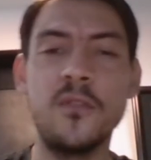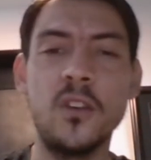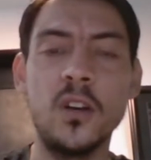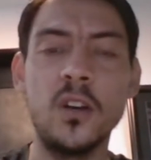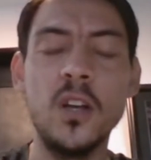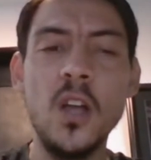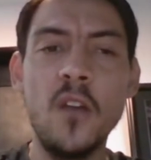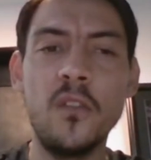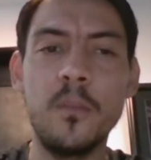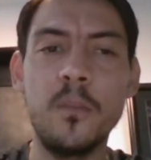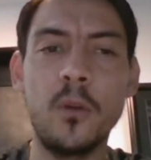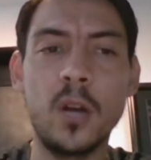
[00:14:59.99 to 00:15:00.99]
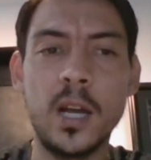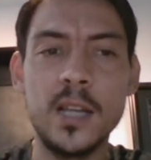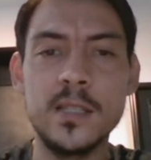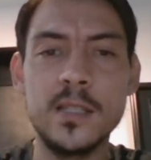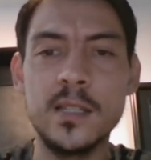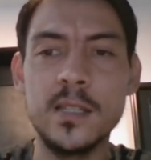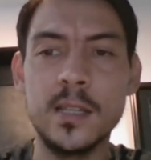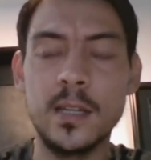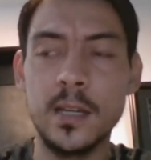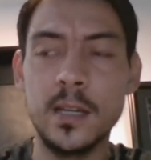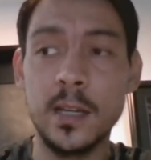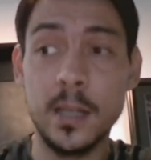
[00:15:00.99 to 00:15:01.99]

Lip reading: for broadcasters and,